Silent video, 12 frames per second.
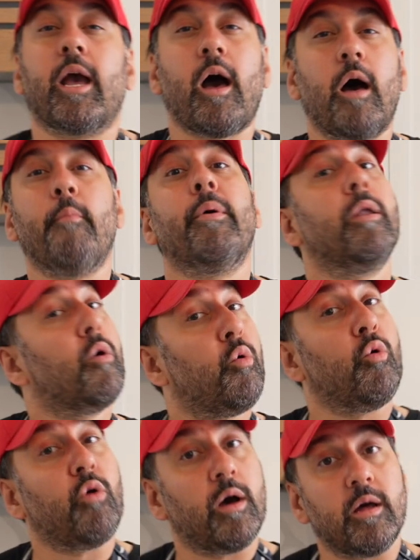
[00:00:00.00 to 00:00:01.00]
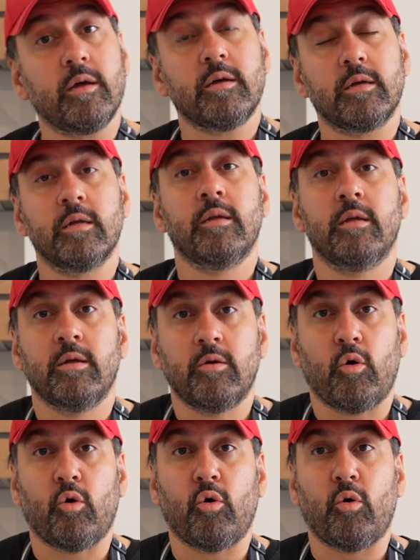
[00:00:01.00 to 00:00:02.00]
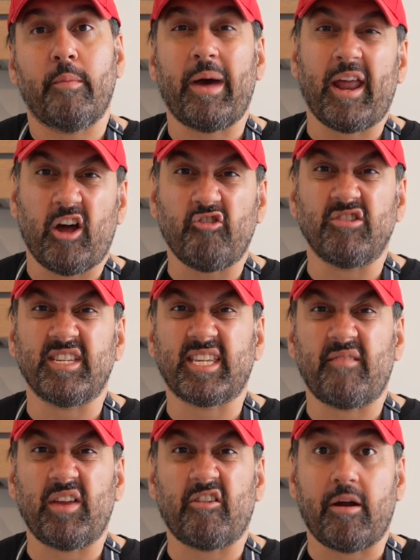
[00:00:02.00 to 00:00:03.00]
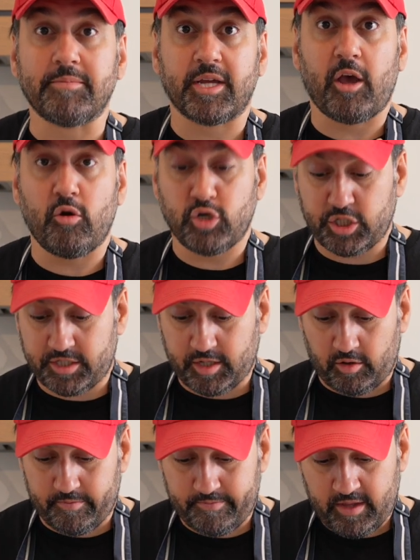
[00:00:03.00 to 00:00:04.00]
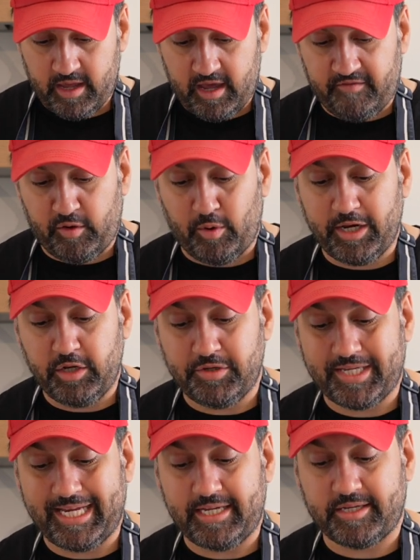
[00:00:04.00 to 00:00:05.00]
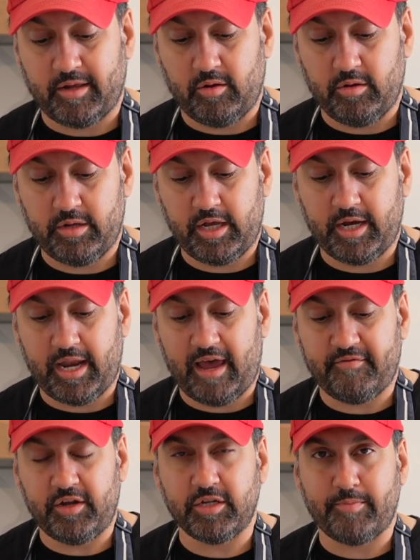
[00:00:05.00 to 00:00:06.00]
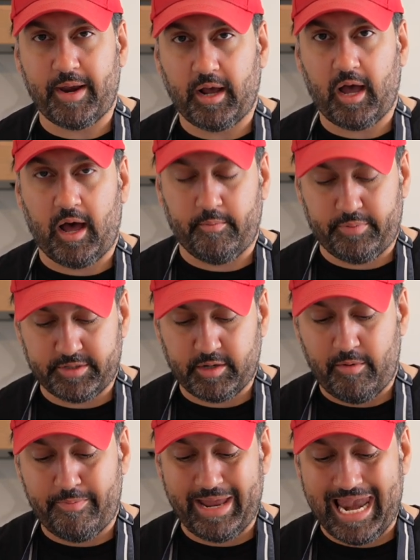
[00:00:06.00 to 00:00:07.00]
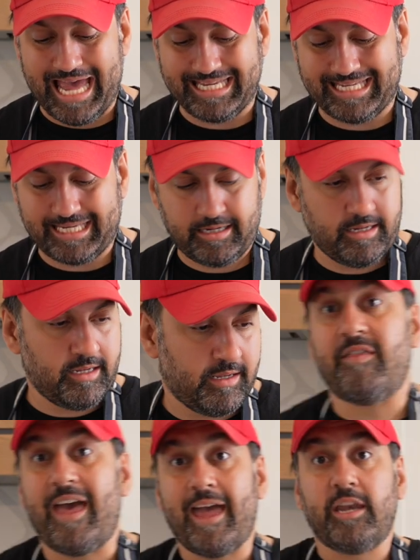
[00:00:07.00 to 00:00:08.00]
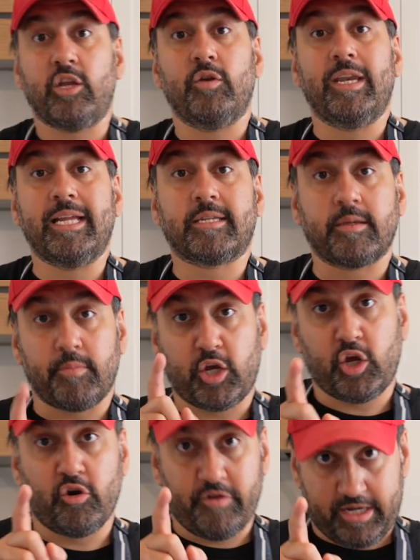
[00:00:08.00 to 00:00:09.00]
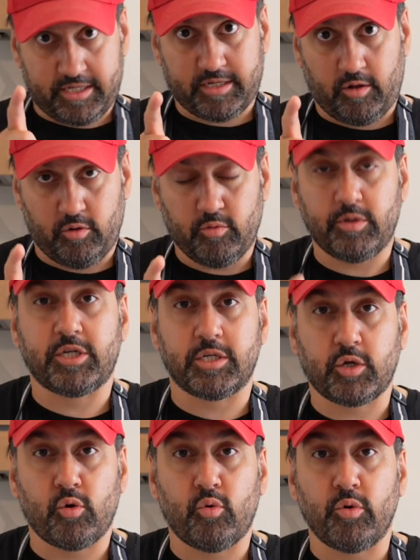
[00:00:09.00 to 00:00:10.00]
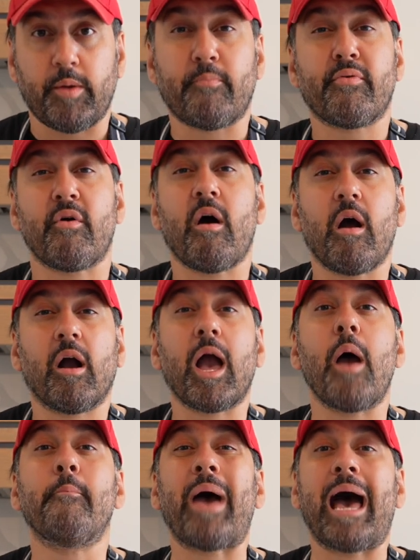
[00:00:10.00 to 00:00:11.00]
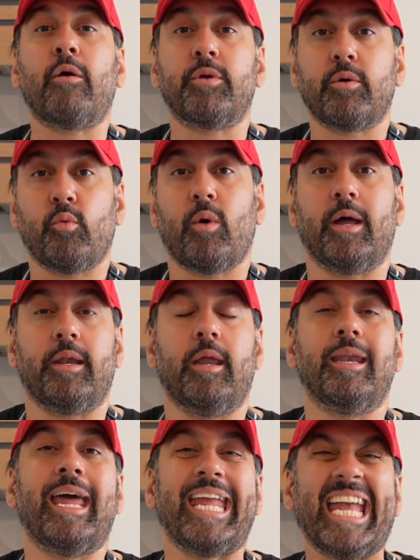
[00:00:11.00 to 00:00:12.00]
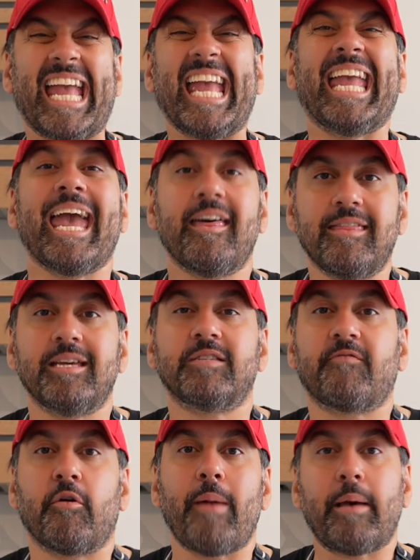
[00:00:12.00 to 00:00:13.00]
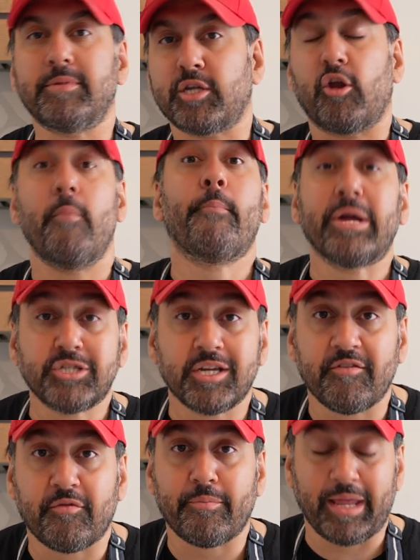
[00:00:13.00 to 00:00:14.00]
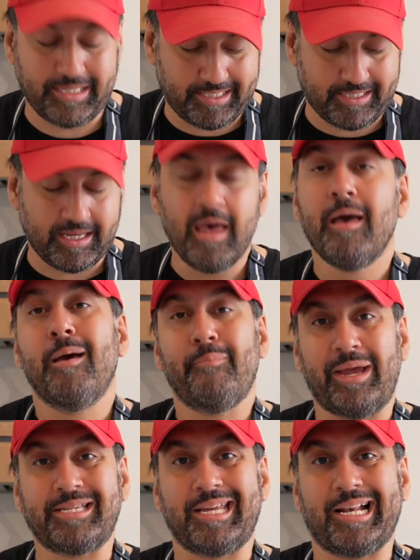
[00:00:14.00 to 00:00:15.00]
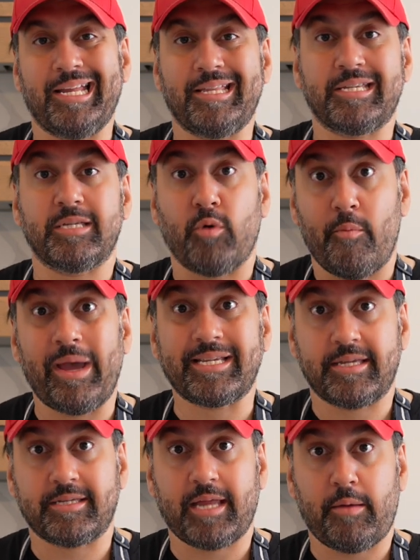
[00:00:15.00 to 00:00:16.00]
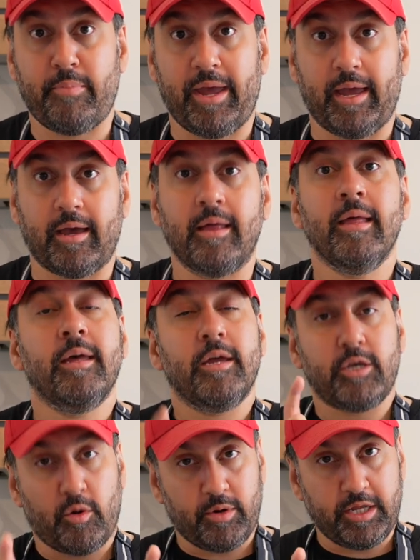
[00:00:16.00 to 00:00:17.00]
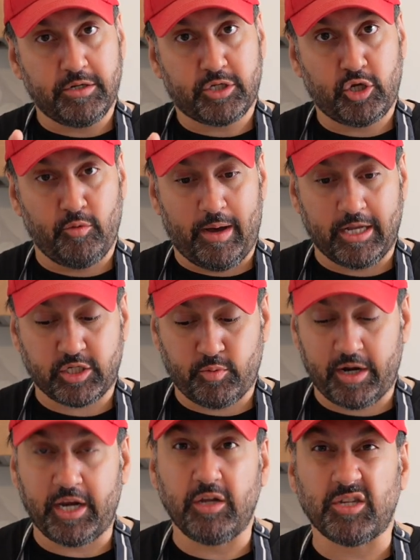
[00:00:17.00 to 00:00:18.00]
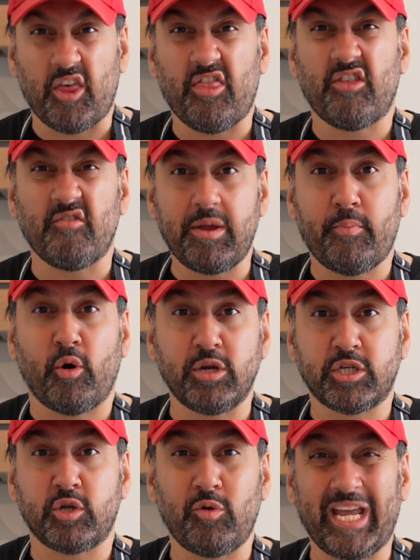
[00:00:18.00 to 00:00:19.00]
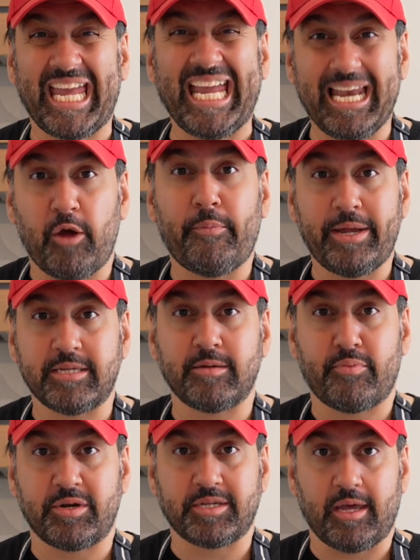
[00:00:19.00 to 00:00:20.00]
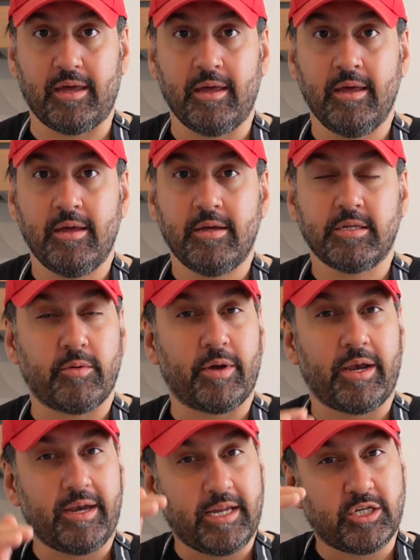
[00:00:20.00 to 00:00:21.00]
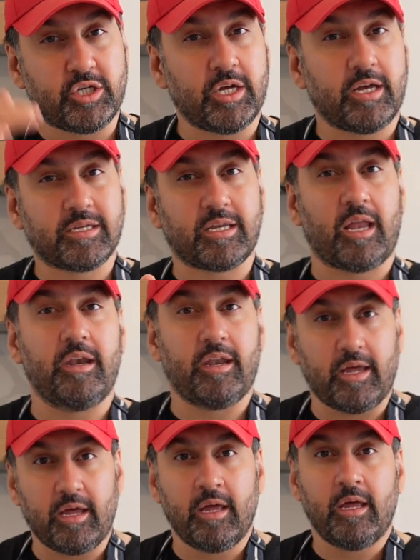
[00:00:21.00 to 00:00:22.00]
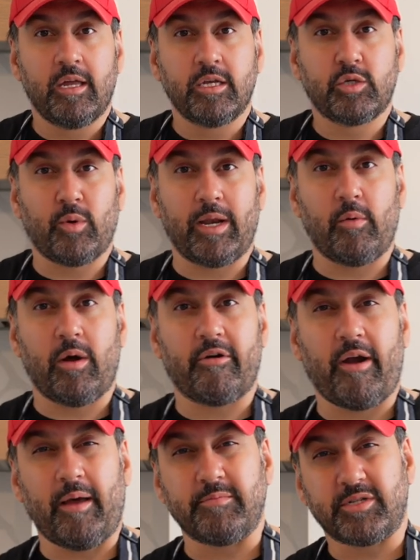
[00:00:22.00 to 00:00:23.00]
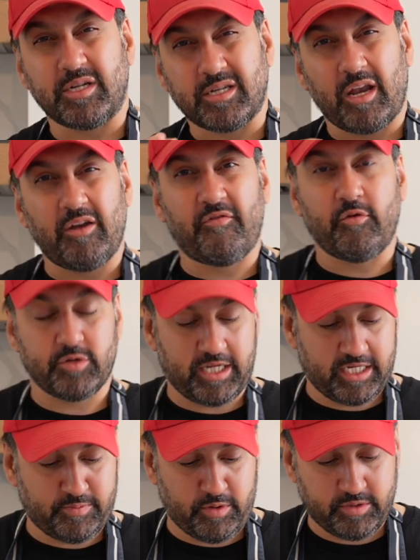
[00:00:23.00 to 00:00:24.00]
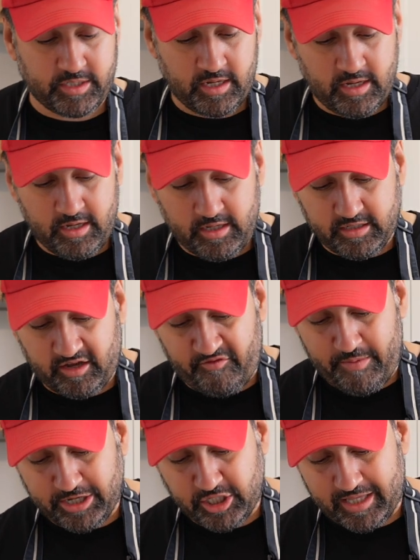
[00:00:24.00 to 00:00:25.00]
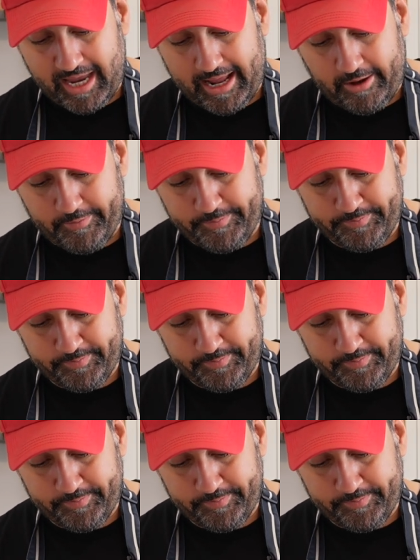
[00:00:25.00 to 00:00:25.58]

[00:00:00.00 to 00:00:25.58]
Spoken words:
A cup and a quarter or about 170 grams of kosher salt. If you want to use sea salt, you're going to have to use about a cup, so a bit less. Then you need some curing salt, which is called Prague Powder 1. Now you can get this from Amazon, a bunch of different places. Basically, this is what makes it stay pink. Don't want to use too much. We're going to use a 3.2 kilo piece of brisket. So we're going to need just under 21 grams, just under 4 teaspoons. So I've measured that out.